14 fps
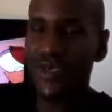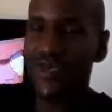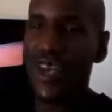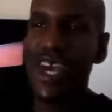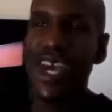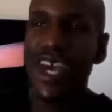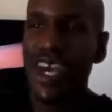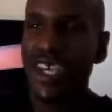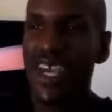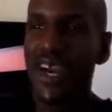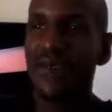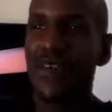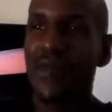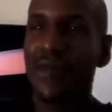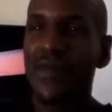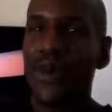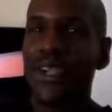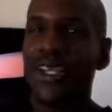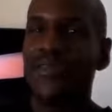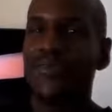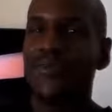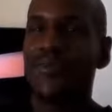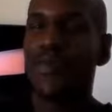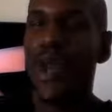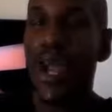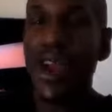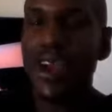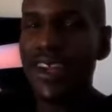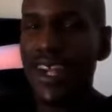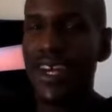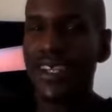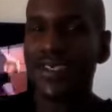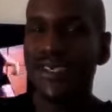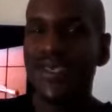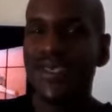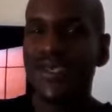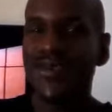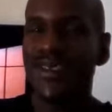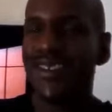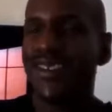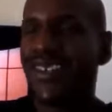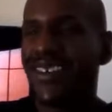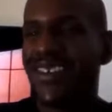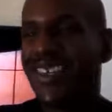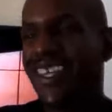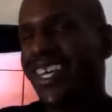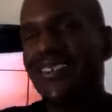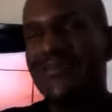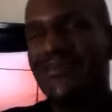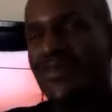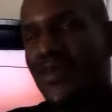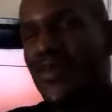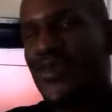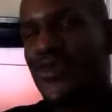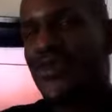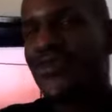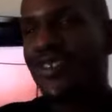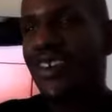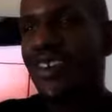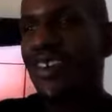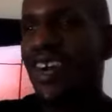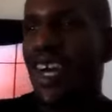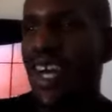the suit. Yeah, at one point, he even paralyzes the suit and Terry can't even move, you know,